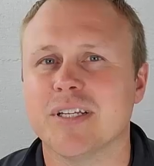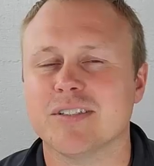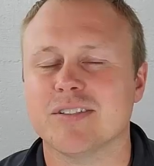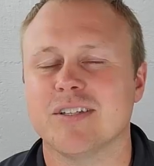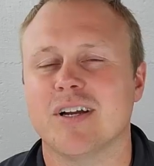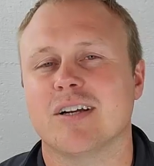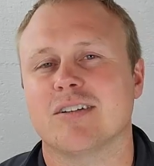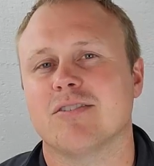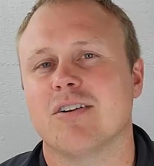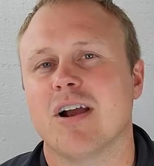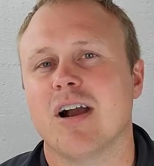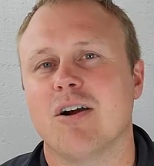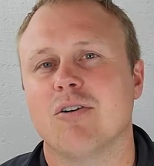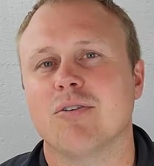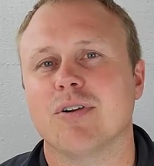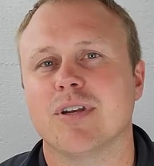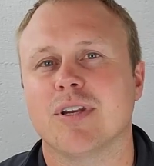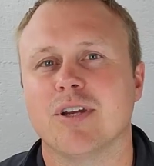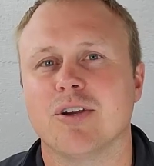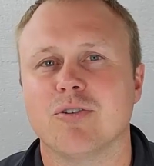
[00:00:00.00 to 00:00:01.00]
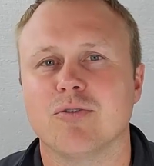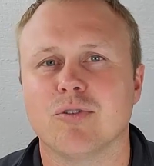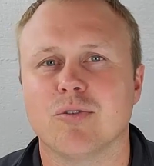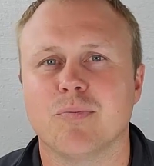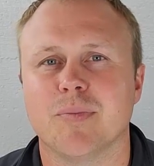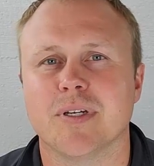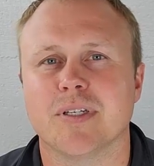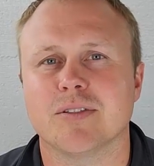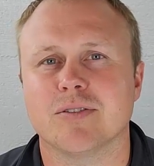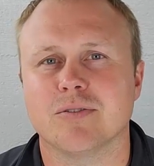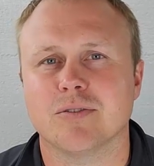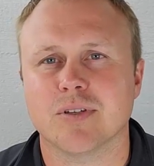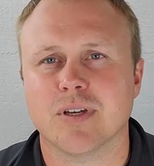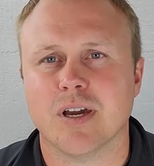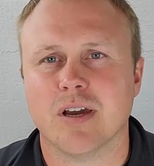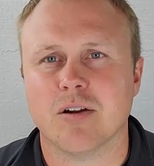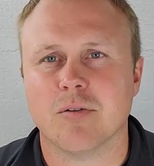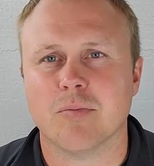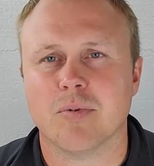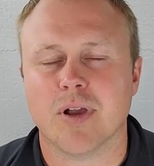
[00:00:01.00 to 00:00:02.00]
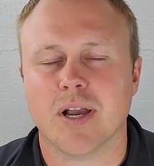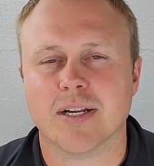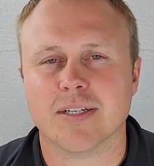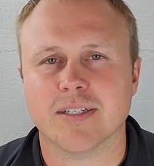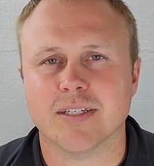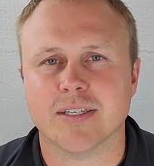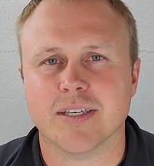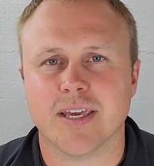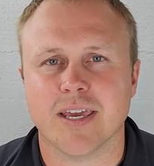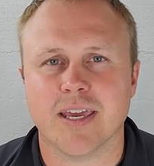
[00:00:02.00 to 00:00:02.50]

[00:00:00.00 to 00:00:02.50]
it's Dr. Haugen here with Big Stone Chiropractic,